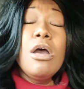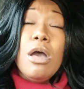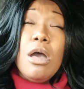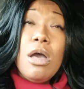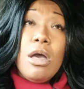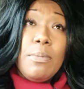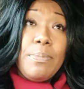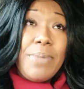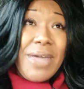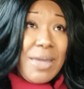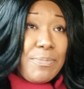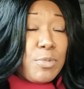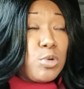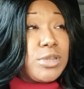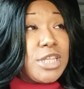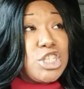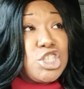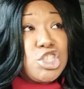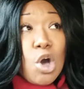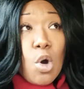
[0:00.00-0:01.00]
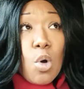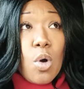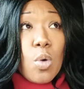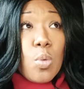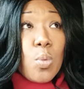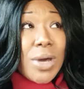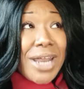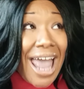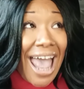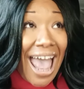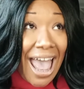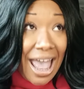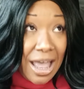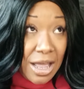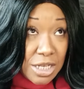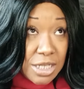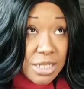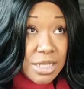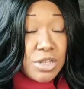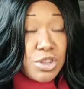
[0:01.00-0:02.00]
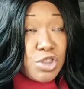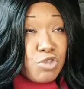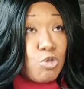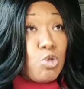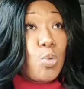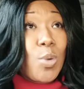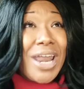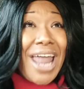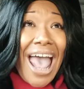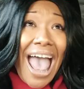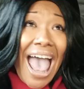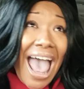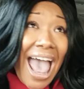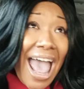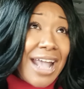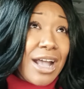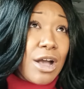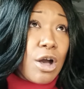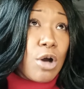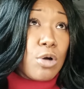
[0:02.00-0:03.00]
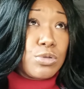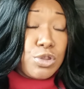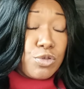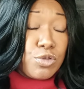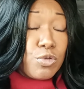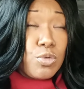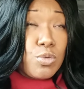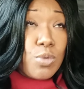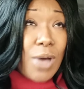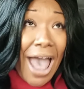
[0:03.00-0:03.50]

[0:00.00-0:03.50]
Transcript: people that's going with through, what I go through,